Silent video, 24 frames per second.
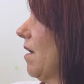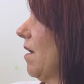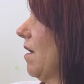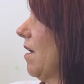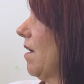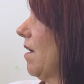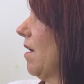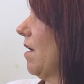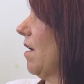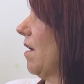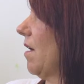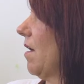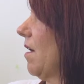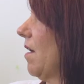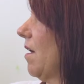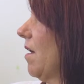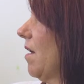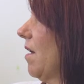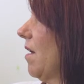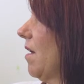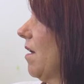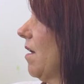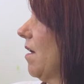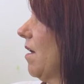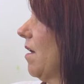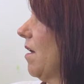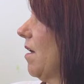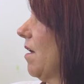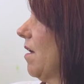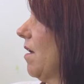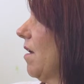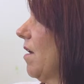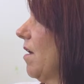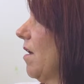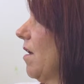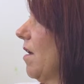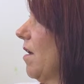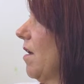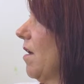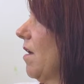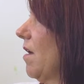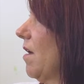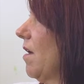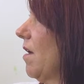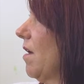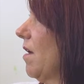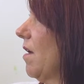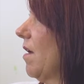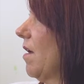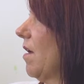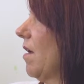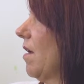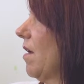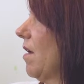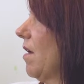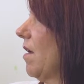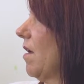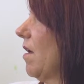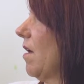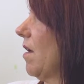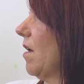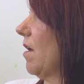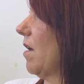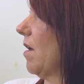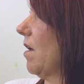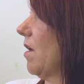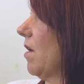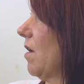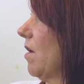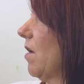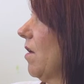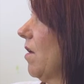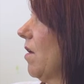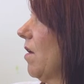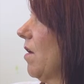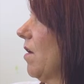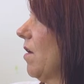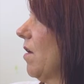This person isn't speaking.